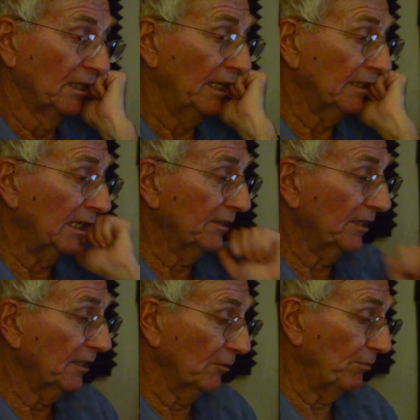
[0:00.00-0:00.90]
And I
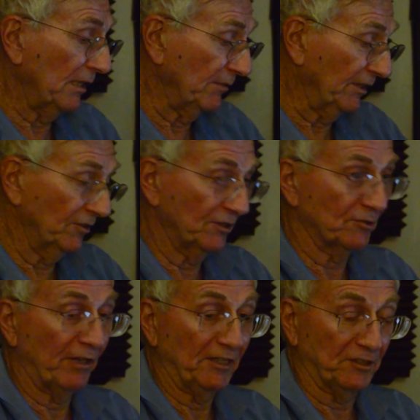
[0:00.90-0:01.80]
think Obama, here's the
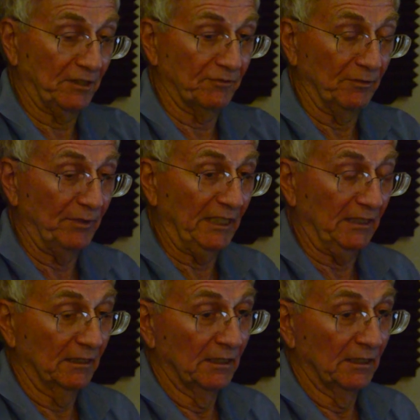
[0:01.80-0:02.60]
tragedy for me.